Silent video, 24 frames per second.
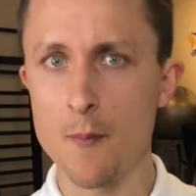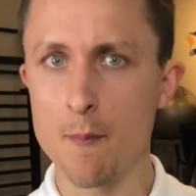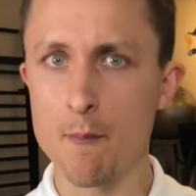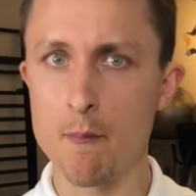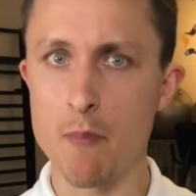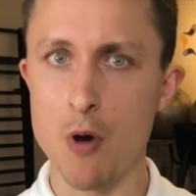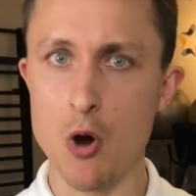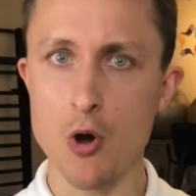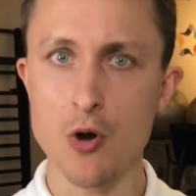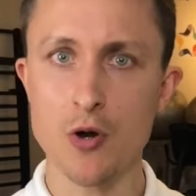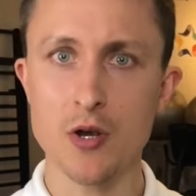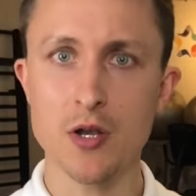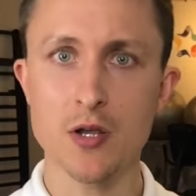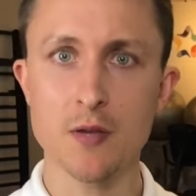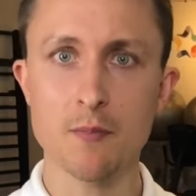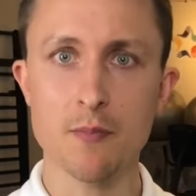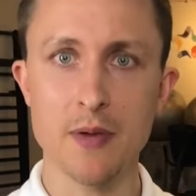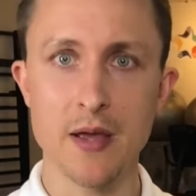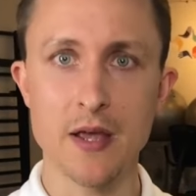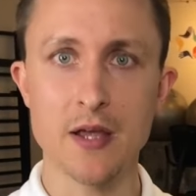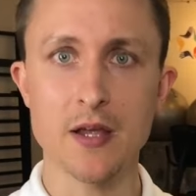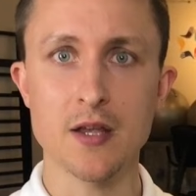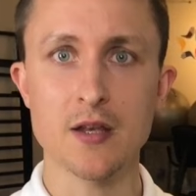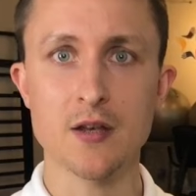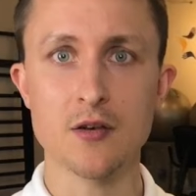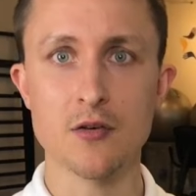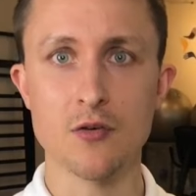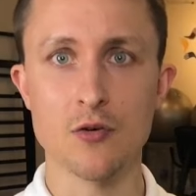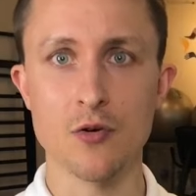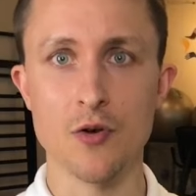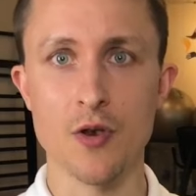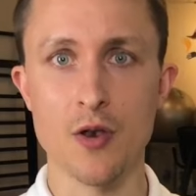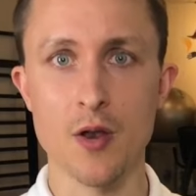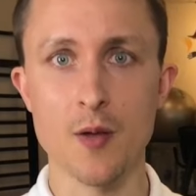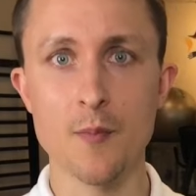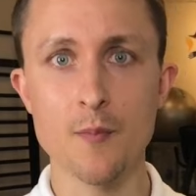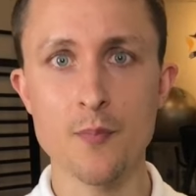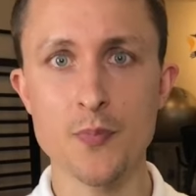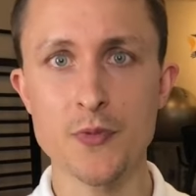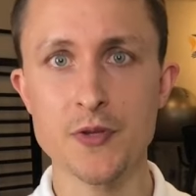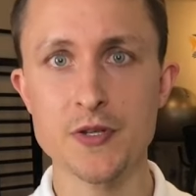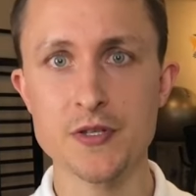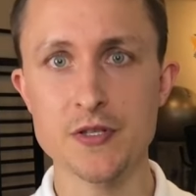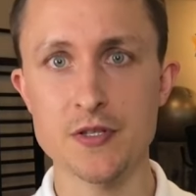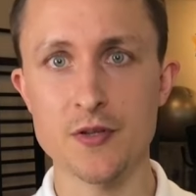burning pain or numbness